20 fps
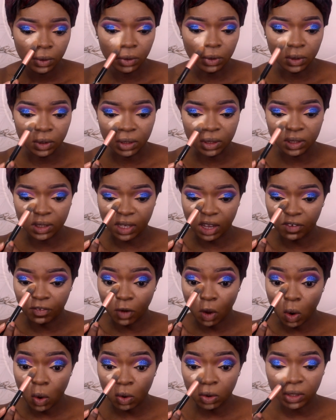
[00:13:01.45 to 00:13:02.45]
You
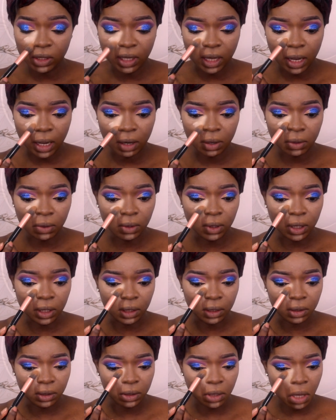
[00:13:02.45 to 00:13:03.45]
deserve all the
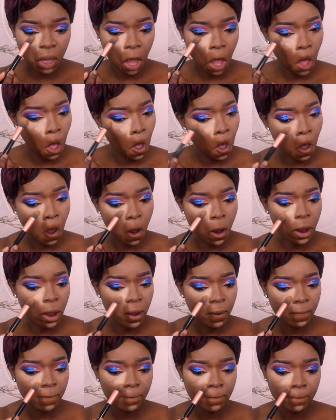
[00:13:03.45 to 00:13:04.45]
accolades.
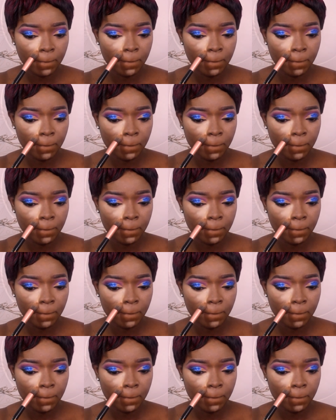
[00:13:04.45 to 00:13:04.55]
Yep.